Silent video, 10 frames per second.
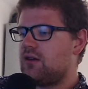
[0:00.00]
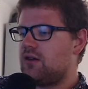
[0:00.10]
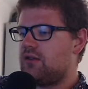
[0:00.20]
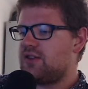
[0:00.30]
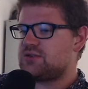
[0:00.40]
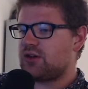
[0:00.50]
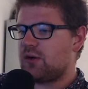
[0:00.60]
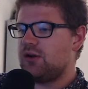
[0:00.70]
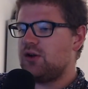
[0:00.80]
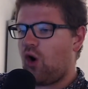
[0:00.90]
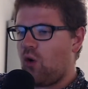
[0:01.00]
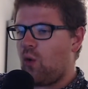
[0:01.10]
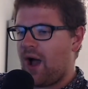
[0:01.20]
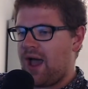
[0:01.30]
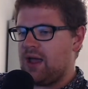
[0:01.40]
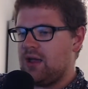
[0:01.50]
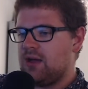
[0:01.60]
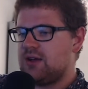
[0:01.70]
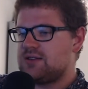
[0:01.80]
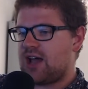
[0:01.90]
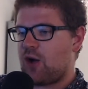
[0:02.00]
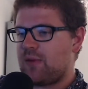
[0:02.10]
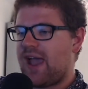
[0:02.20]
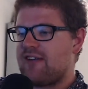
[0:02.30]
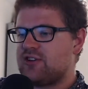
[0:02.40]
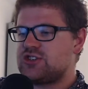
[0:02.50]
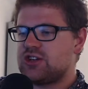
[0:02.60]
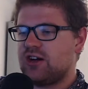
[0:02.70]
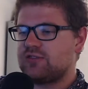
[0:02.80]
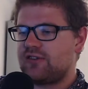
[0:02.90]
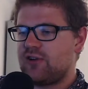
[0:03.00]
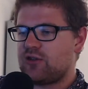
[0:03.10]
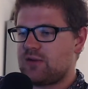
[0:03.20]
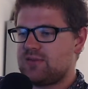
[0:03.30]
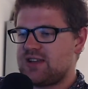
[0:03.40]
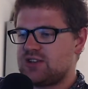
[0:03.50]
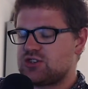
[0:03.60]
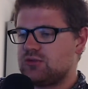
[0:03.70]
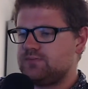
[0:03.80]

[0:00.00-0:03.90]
This will go a long way to helping every child fulfill their potential.